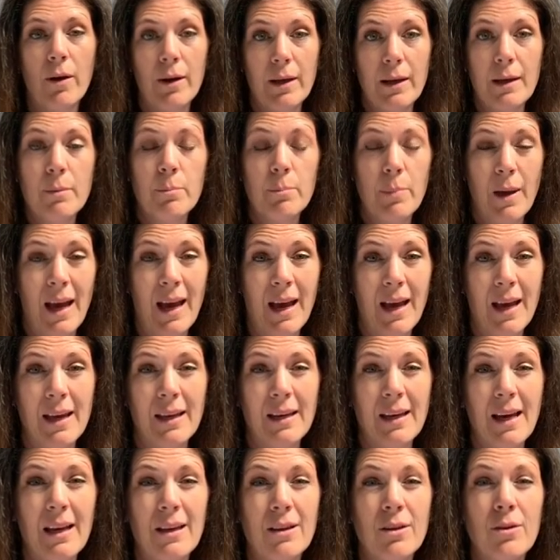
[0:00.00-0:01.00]
in pain
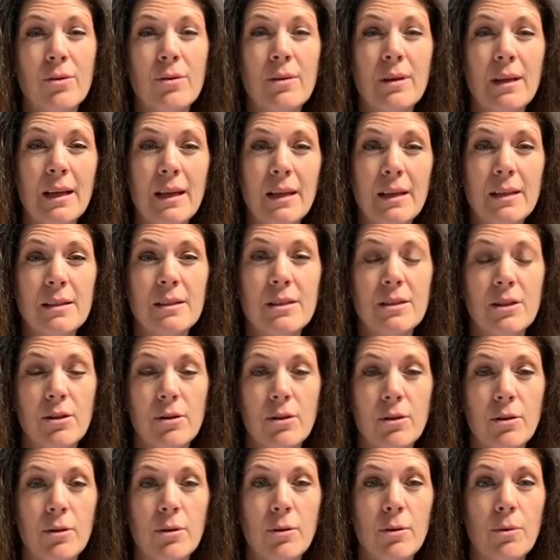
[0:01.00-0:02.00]
and you need
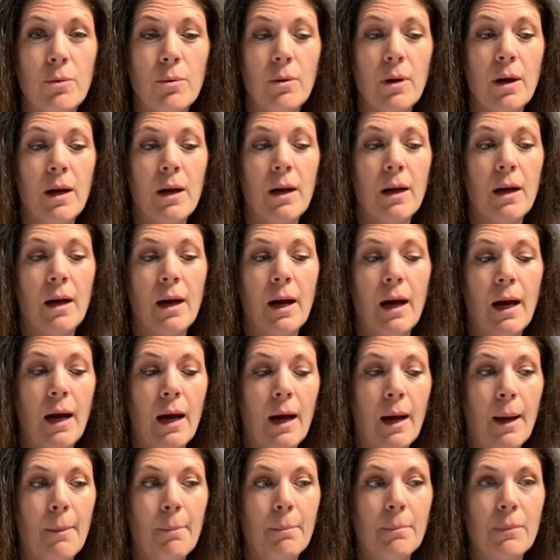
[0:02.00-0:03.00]
to
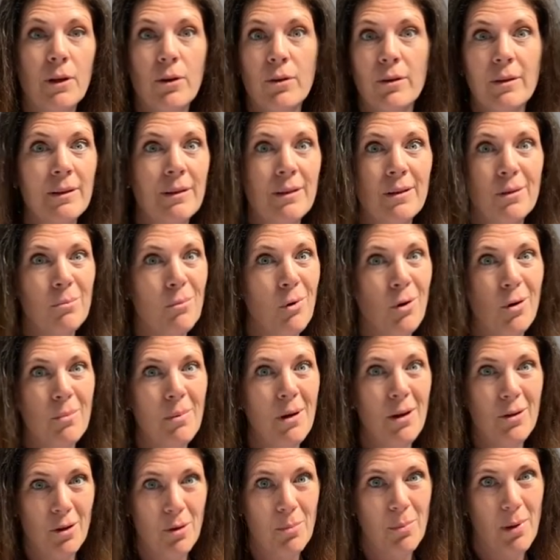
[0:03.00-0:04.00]
learn a little more
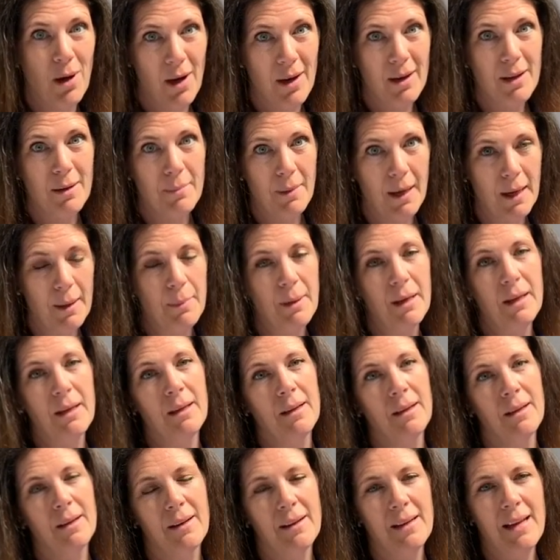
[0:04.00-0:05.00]
about your body, maybe
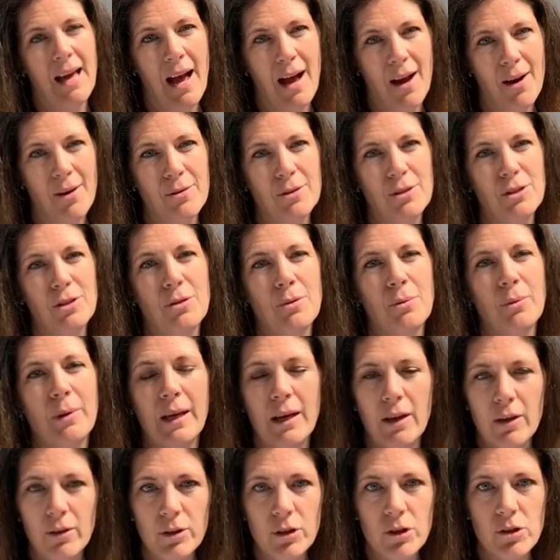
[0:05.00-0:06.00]
on how to
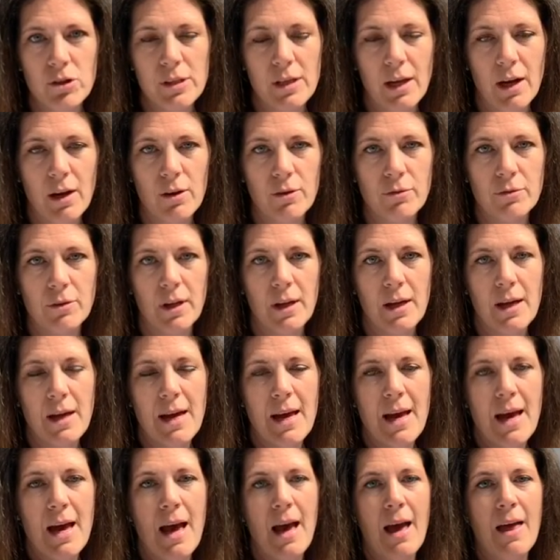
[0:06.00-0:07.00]
heal yourself
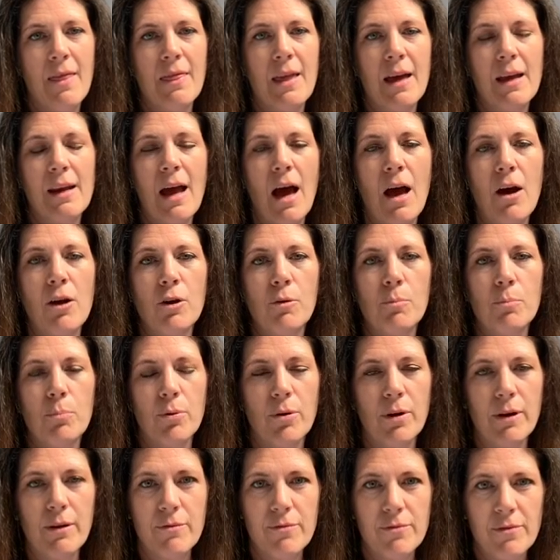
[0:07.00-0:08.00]
and then how to
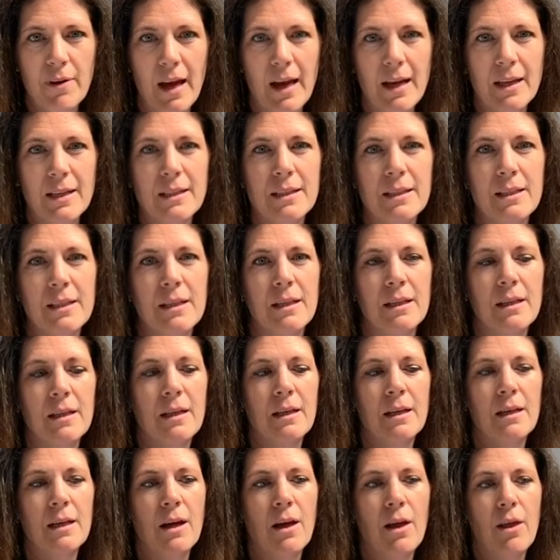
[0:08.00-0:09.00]
prevent
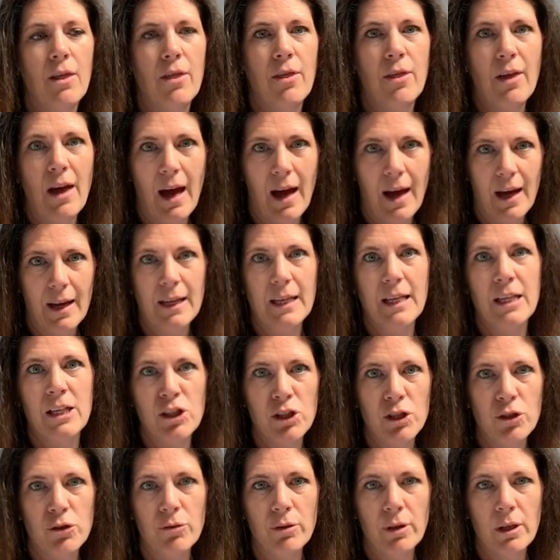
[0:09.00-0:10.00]
that
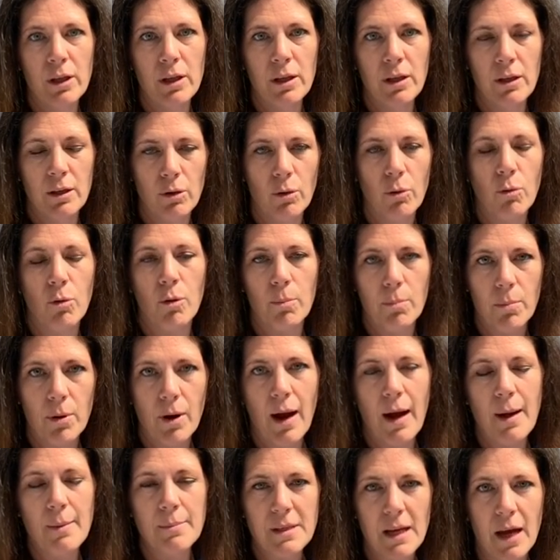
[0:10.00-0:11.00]
injury or
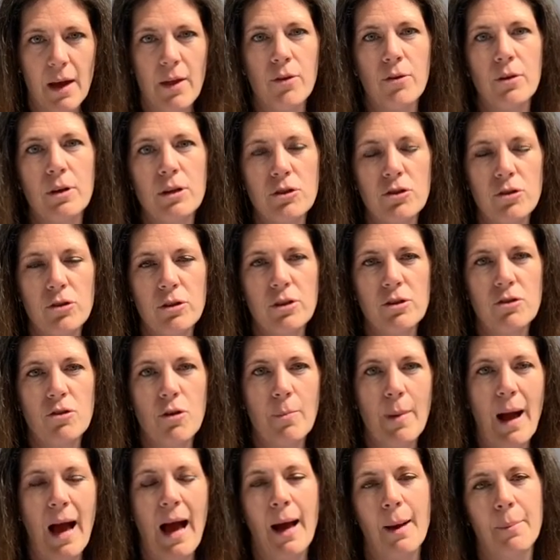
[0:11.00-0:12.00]
perhaps other injuries from
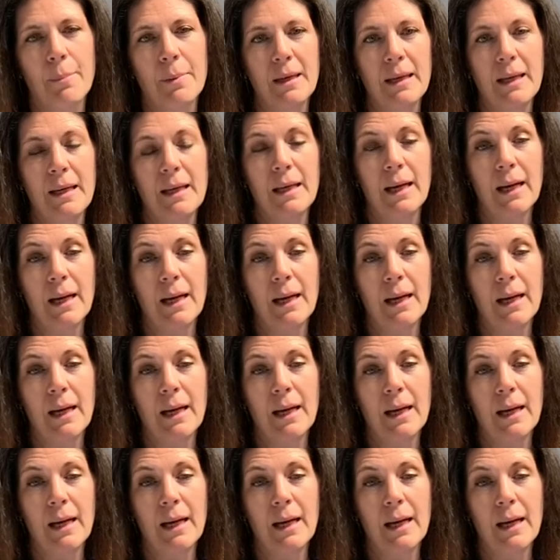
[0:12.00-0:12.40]
happening